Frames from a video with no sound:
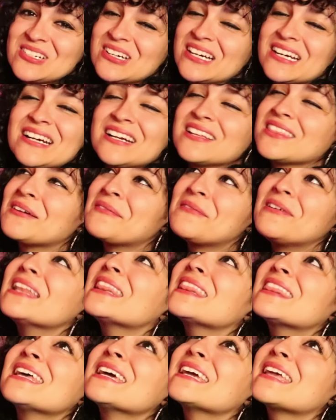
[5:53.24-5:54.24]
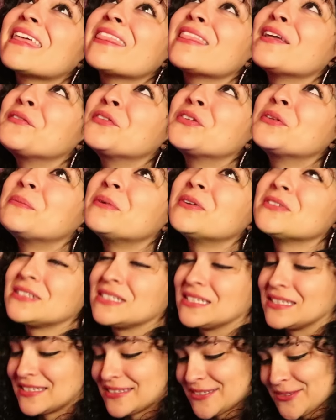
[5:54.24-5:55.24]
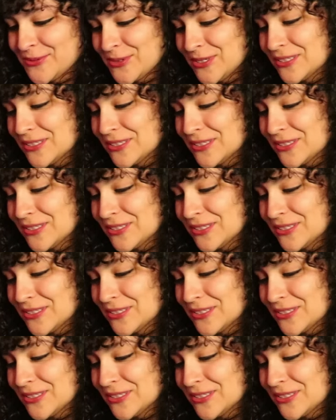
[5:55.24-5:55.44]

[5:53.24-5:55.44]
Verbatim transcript: trigger the one thing he loves the most in this